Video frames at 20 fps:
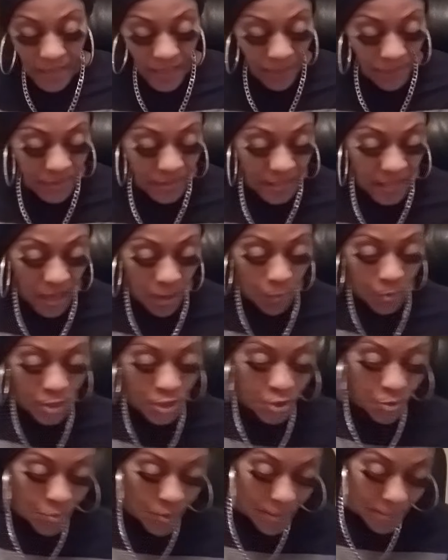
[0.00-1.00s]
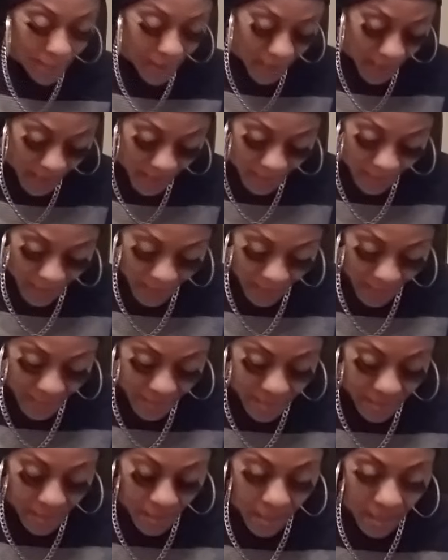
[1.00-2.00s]
everything with you in mind. Like I
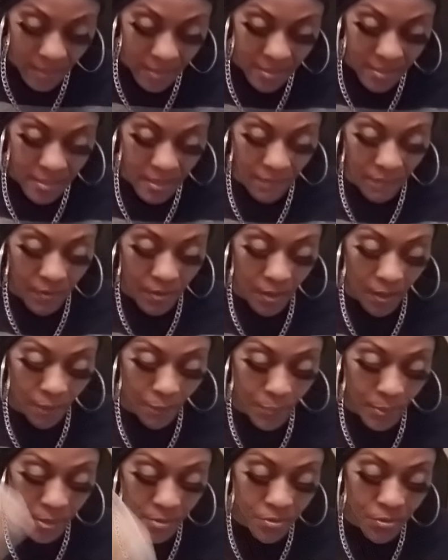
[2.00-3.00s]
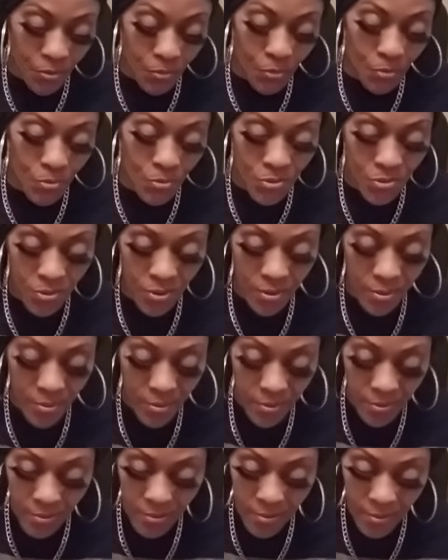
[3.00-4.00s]
said, the Seven of Pentacles.
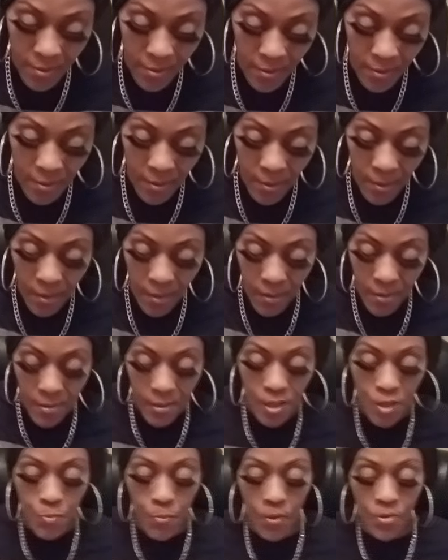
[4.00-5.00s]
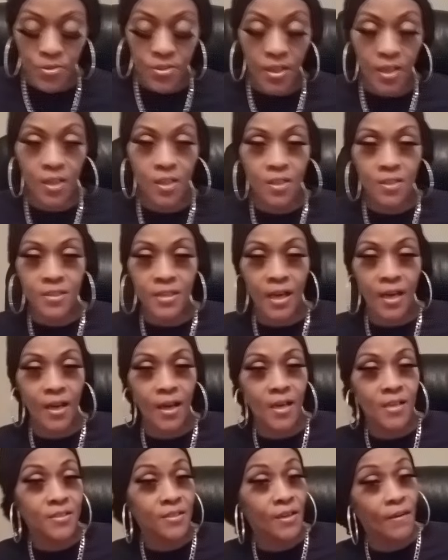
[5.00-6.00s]
This person looks at
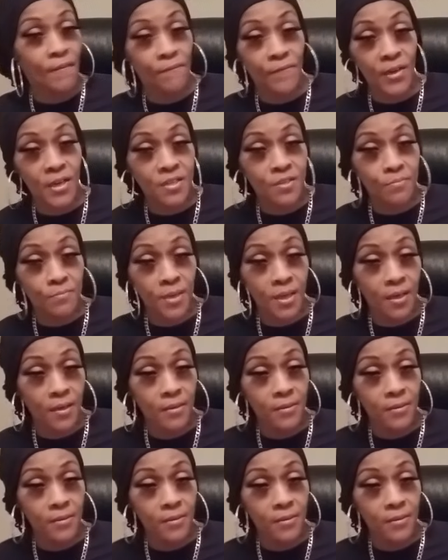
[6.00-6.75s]
it as an investment,